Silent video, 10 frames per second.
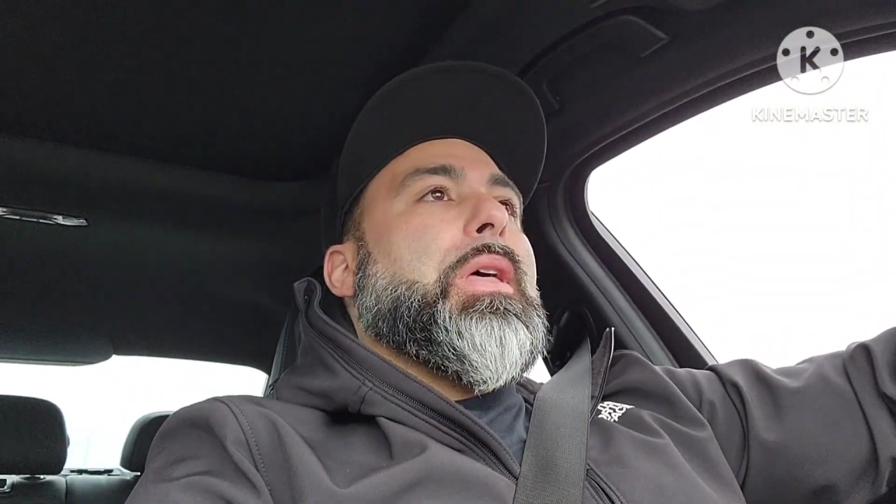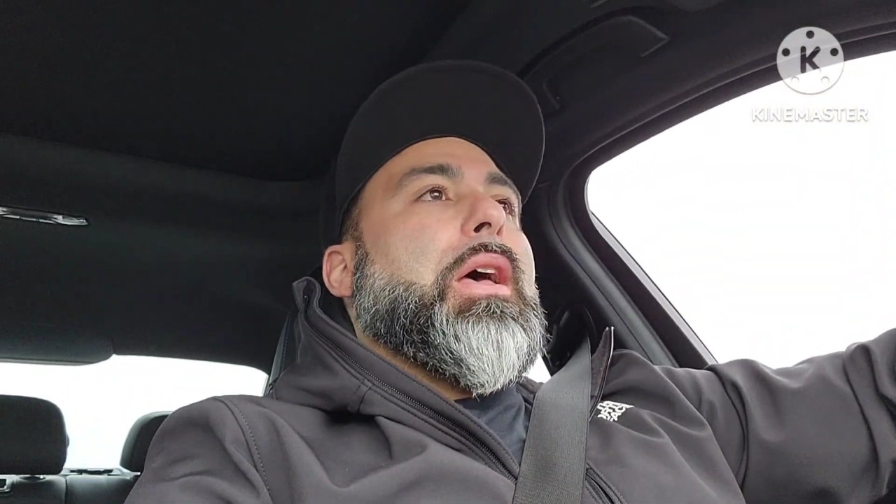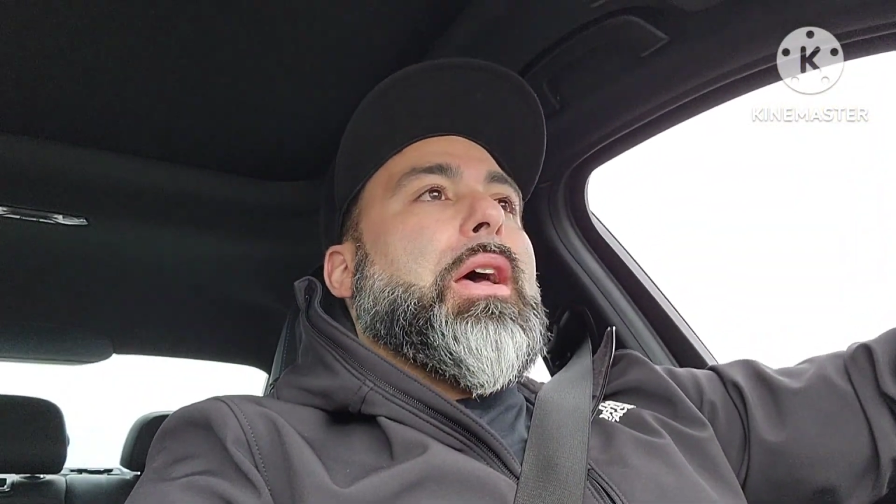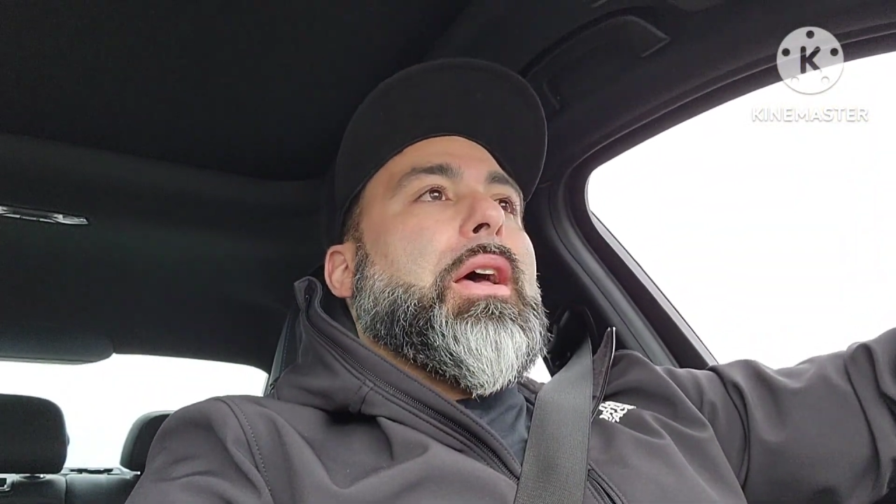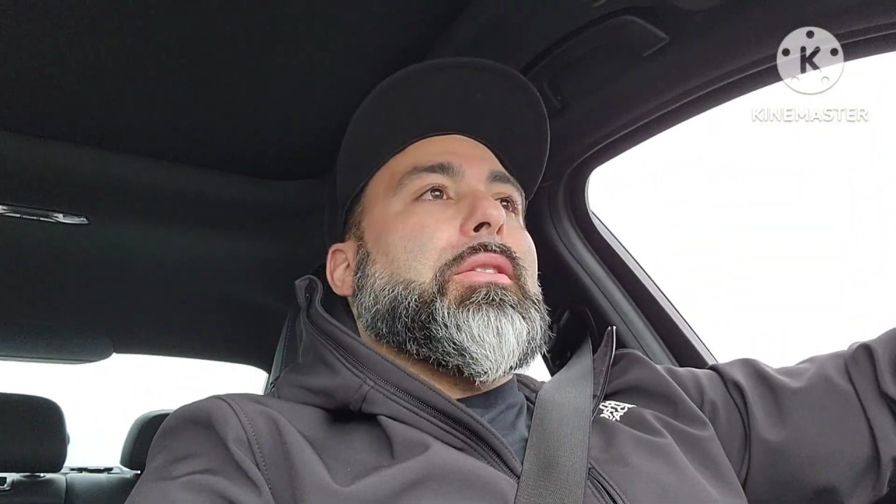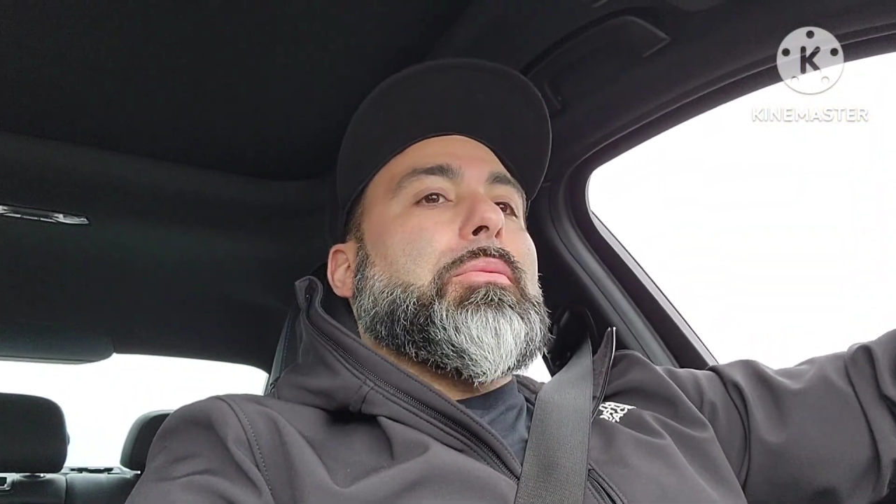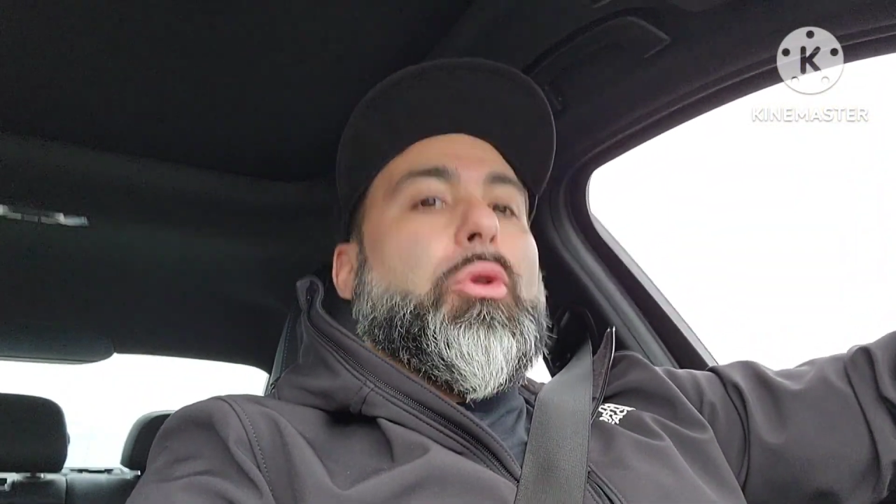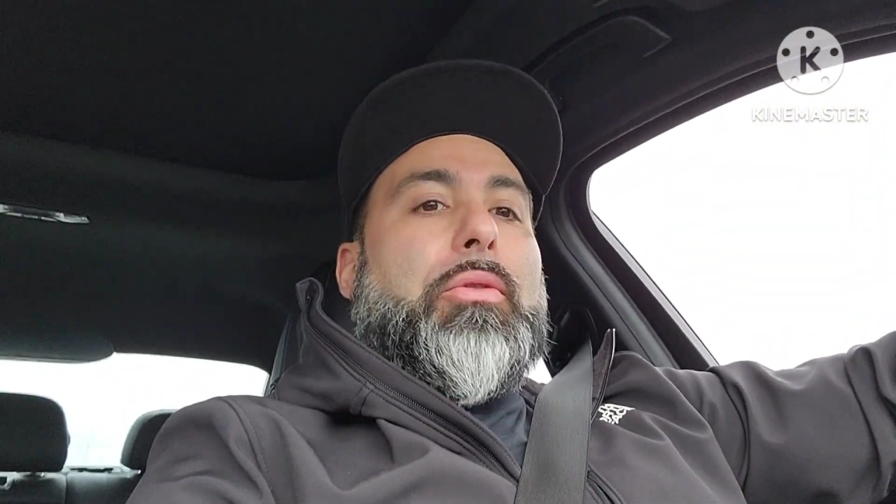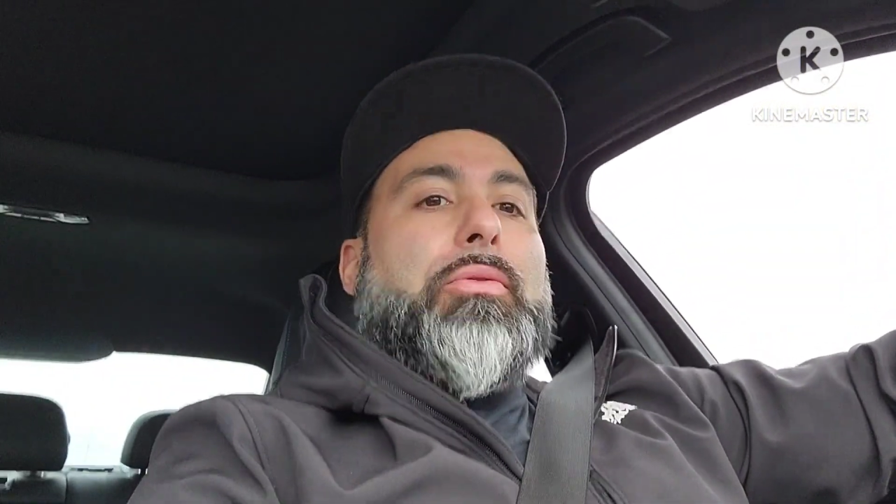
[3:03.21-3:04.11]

and more